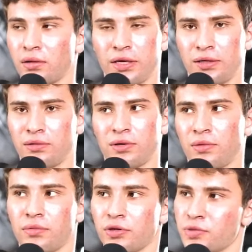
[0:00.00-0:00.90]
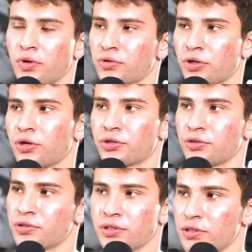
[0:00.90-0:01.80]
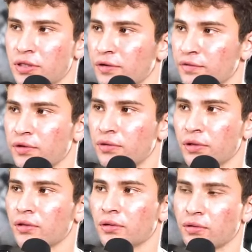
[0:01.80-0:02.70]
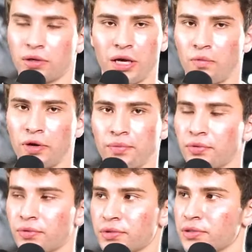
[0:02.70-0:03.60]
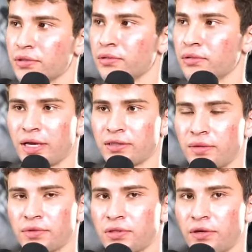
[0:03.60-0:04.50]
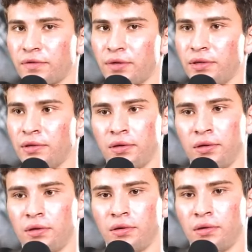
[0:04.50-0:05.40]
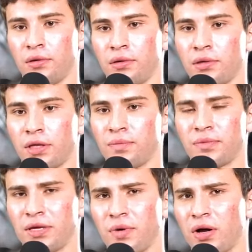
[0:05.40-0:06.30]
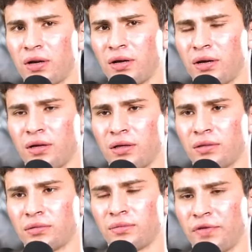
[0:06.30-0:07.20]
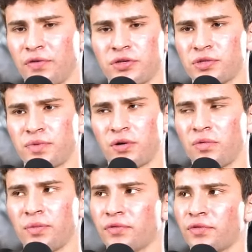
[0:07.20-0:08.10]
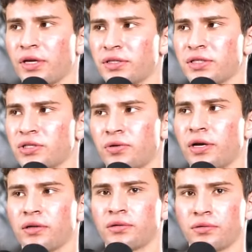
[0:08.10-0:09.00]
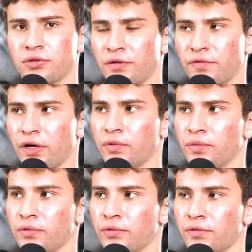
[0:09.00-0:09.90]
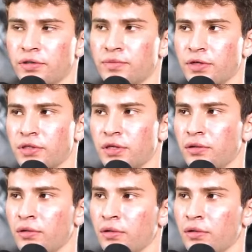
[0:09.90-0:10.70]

Like there's pro chargers and stuff. You can okay. get Whipples and that type of stuff. I mean, they they bought a my friend just bought a Whipple for like six grand, Gen Five Whipple for his Mustang.